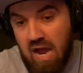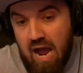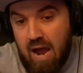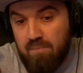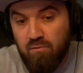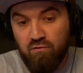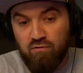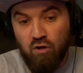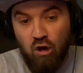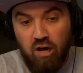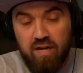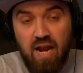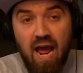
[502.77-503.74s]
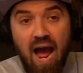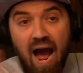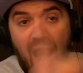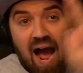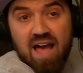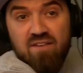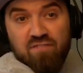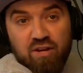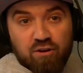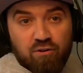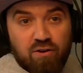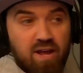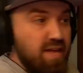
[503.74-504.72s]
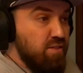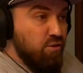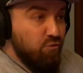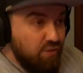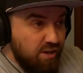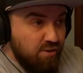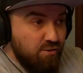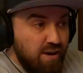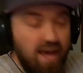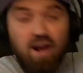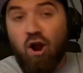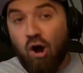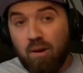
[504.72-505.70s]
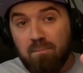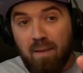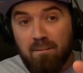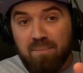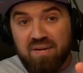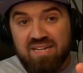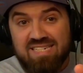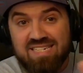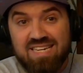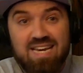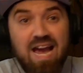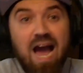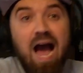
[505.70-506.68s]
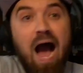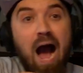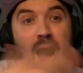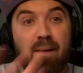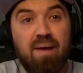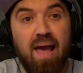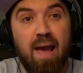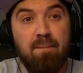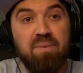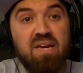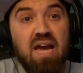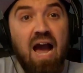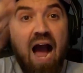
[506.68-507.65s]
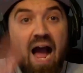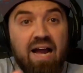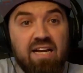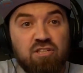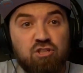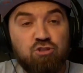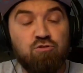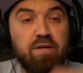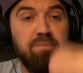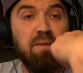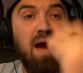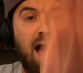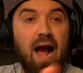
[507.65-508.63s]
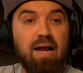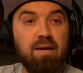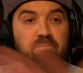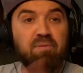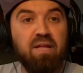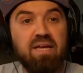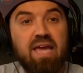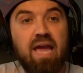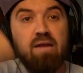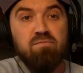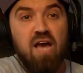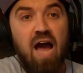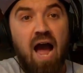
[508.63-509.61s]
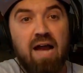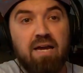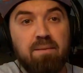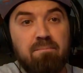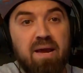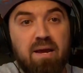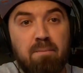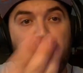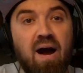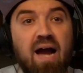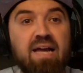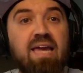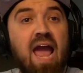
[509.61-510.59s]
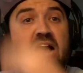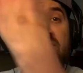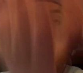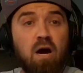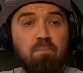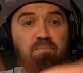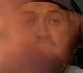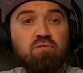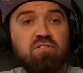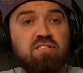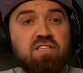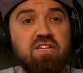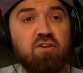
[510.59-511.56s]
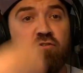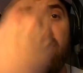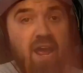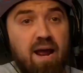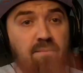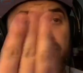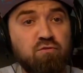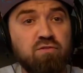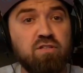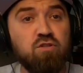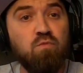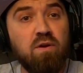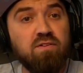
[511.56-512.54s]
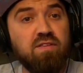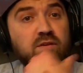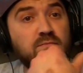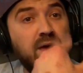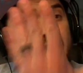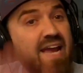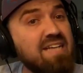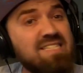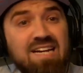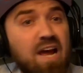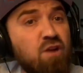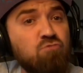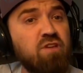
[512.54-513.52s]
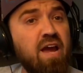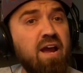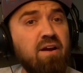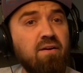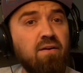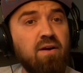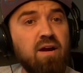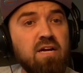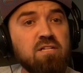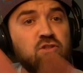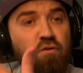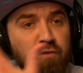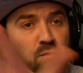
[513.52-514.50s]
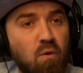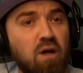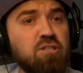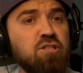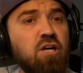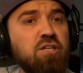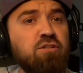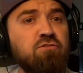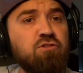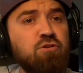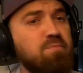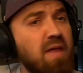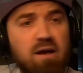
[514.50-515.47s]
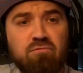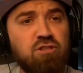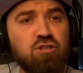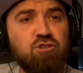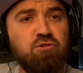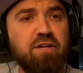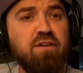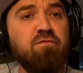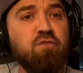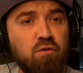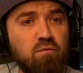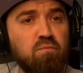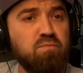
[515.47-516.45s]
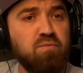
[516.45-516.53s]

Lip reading: I moved on. I have internet. There's internet on my PC. I'm happy. I can stream. I can play games. I can make a podcast, upload it to the internet. I'm doing this weird thing with my hands, and I don't care. So if you're watching on YouTube, that was a treat. If you're